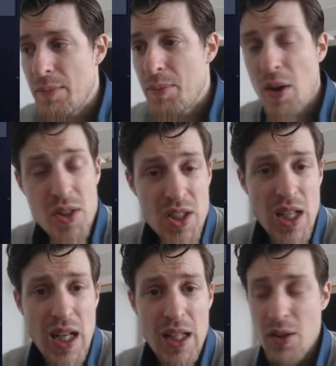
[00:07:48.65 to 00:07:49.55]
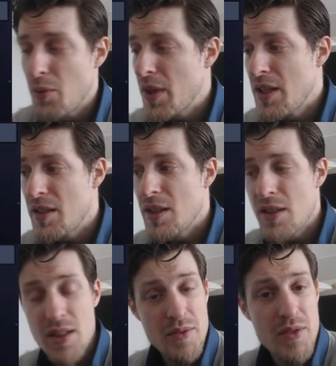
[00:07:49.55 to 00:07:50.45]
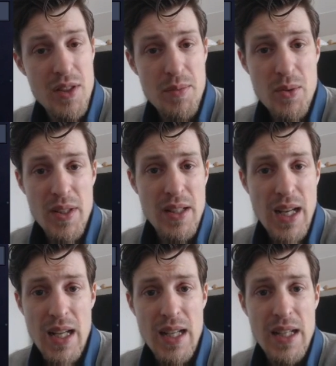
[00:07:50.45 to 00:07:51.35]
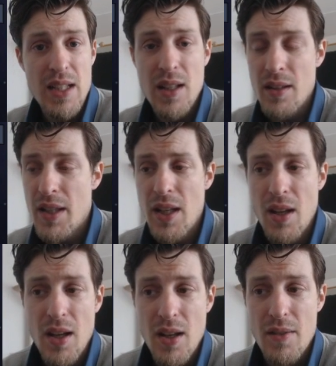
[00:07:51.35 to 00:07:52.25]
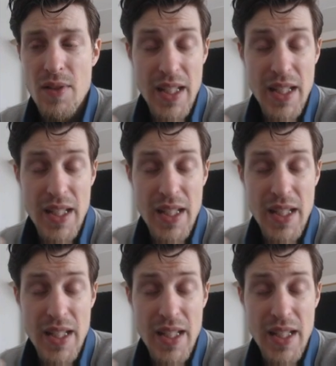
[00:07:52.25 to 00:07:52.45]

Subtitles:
Personally, I don't really see the difference between that and killing a lot of,